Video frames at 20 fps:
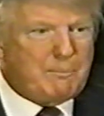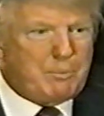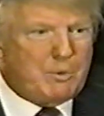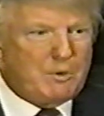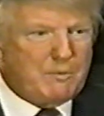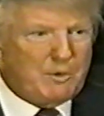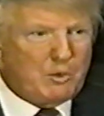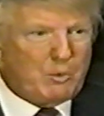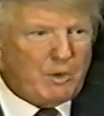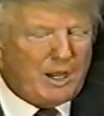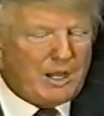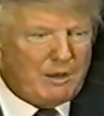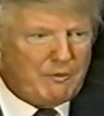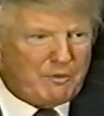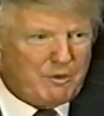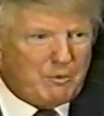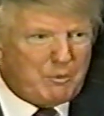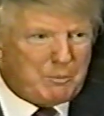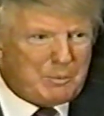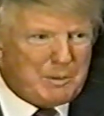approval rating
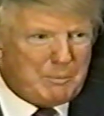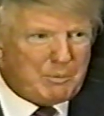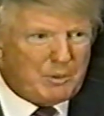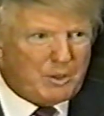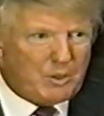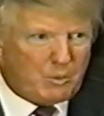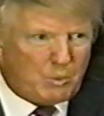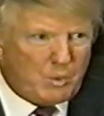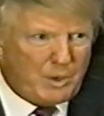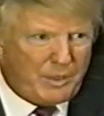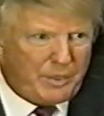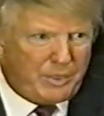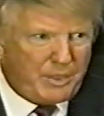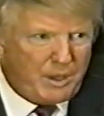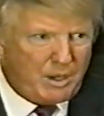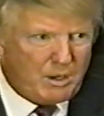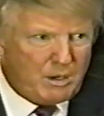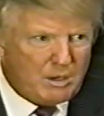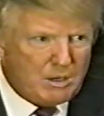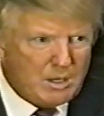from the people that went there.